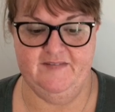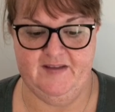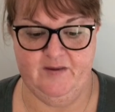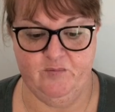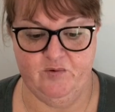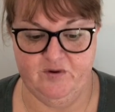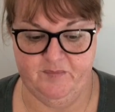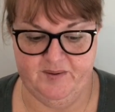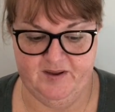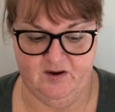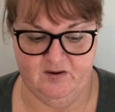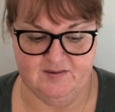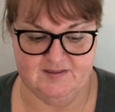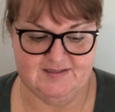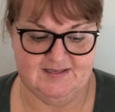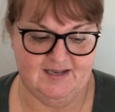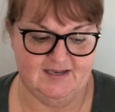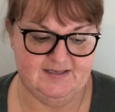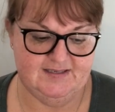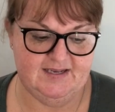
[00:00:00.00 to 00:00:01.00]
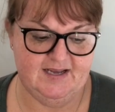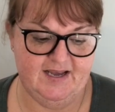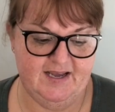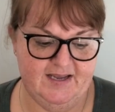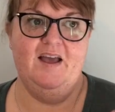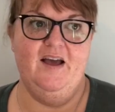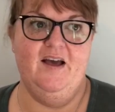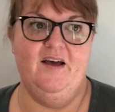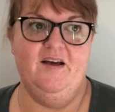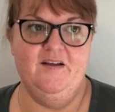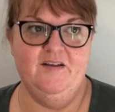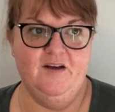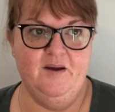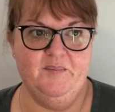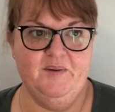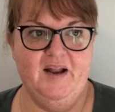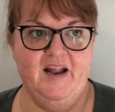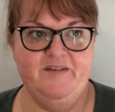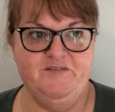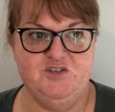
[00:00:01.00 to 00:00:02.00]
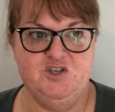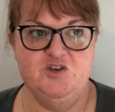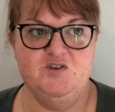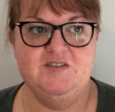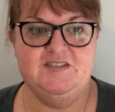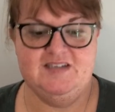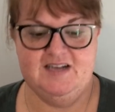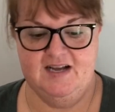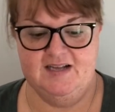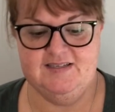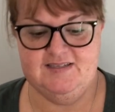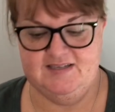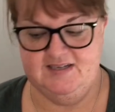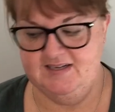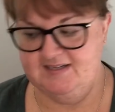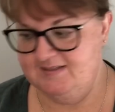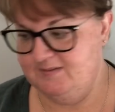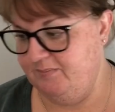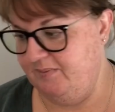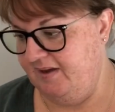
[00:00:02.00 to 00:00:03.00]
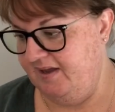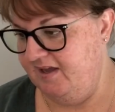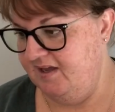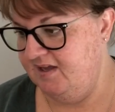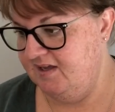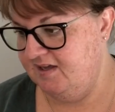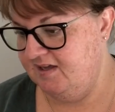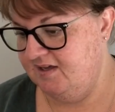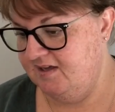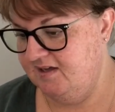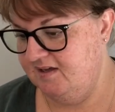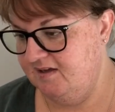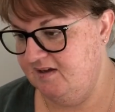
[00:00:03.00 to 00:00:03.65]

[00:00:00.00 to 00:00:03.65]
that would have been on Sunday. Yeah, I'm going to have 2 starts next week.